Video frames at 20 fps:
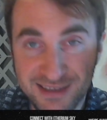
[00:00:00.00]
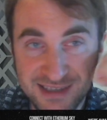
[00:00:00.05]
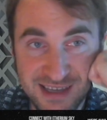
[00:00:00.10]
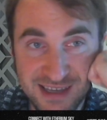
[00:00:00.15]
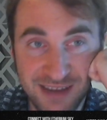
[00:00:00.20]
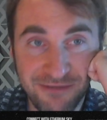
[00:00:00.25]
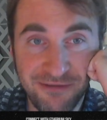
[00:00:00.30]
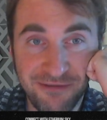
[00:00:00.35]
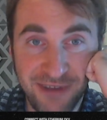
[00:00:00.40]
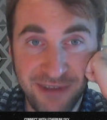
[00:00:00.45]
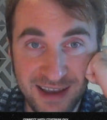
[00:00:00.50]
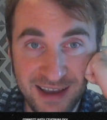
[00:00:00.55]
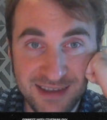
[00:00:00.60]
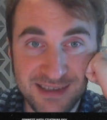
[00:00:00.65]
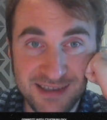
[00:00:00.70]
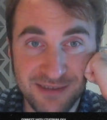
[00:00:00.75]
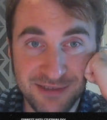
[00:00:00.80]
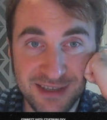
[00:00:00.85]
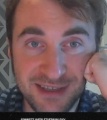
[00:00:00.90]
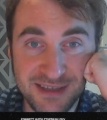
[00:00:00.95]
some
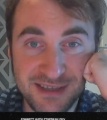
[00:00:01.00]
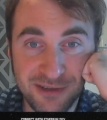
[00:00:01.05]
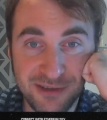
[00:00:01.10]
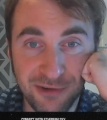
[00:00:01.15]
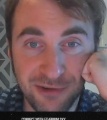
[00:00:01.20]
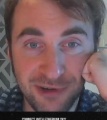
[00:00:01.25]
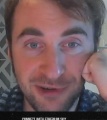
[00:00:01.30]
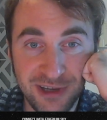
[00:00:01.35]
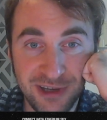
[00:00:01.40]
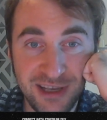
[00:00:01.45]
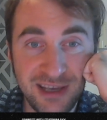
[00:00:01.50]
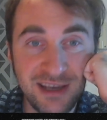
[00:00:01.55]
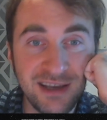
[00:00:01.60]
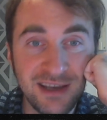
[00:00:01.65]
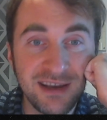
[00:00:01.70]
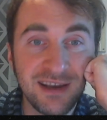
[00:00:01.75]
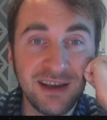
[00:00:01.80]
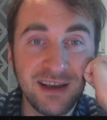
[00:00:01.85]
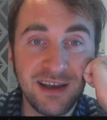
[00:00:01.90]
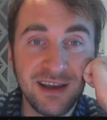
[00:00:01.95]
facts of the story.
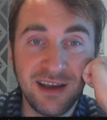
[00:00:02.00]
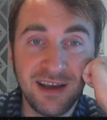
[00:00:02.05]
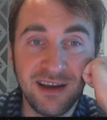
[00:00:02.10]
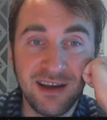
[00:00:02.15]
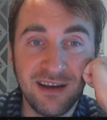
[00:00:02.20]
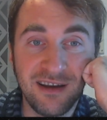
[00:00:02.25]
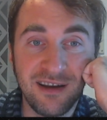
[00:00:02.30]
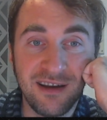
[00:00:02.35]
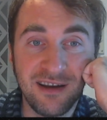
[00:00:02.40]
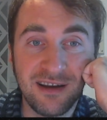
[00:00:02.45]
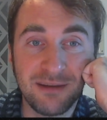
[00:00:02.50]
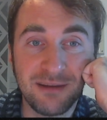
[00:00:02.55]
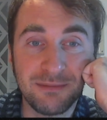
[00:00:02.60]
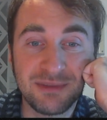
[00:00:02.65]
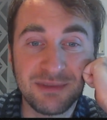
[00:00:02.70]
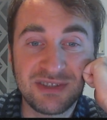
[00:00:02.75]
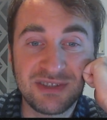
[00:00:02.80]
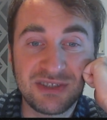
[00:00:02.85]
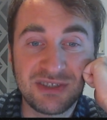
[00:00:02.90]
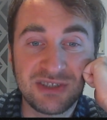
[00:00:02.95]

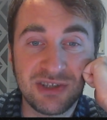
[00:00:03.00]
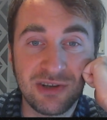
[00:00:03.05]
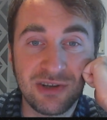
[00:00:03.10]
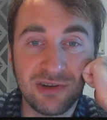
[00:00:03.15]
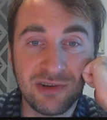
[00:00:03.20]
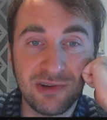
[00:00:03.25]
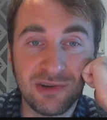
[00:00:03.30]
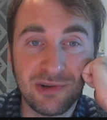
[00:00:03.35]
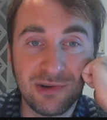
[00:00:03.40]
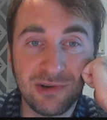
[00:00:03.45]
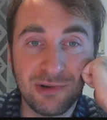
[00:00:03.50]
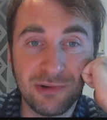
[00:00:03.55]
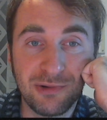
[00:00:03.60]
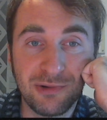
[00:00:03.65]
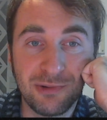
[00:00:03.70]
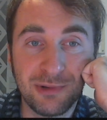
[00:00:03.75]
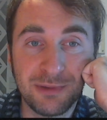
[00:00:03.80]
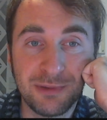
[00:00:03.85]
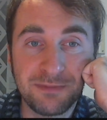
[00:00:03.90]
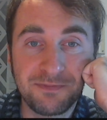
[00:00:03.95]

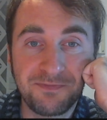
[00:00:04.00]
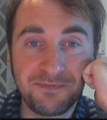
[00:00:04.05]
So